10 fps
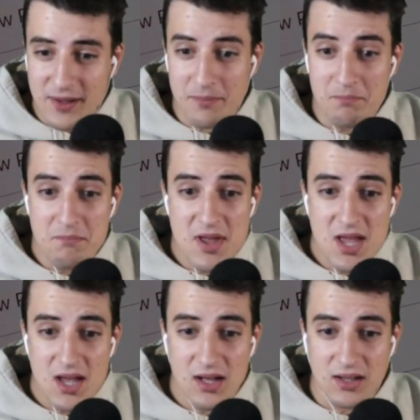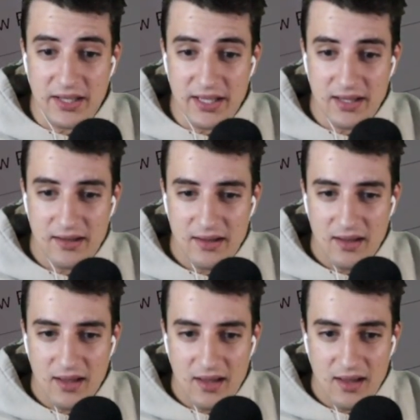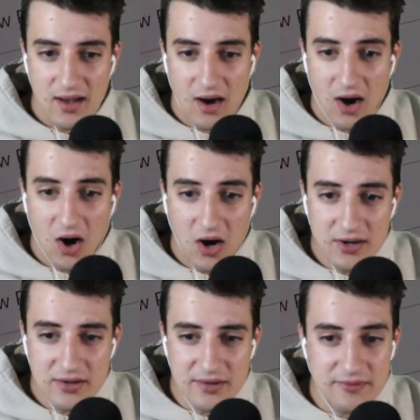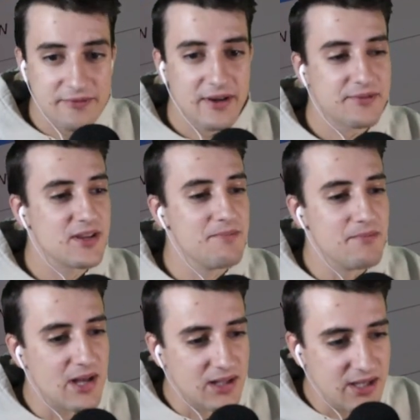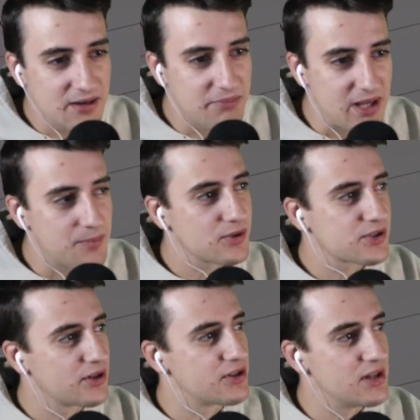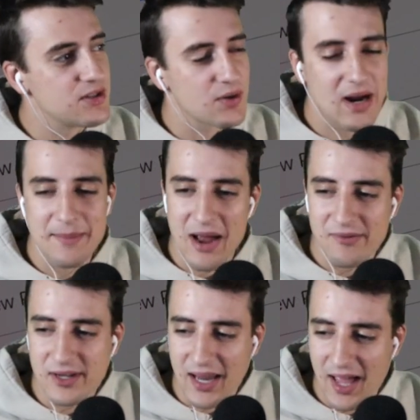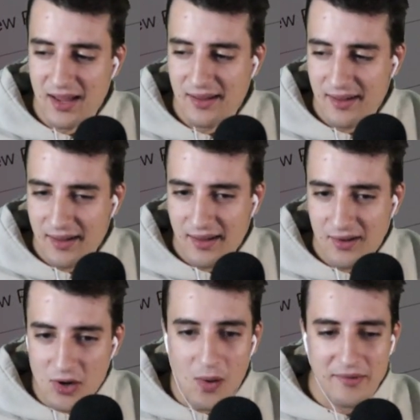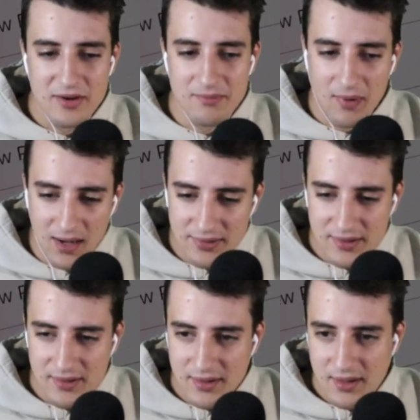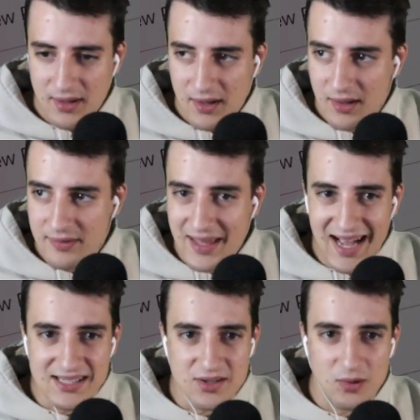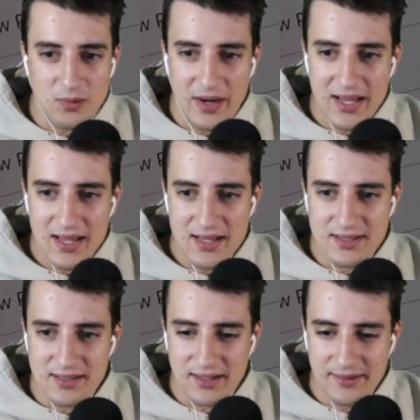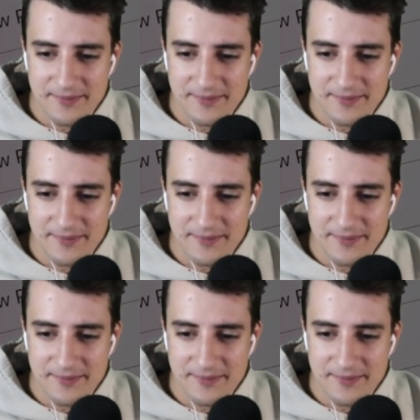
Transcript: milli. 150 million people search Instagram every day? No, every month? That's crazy.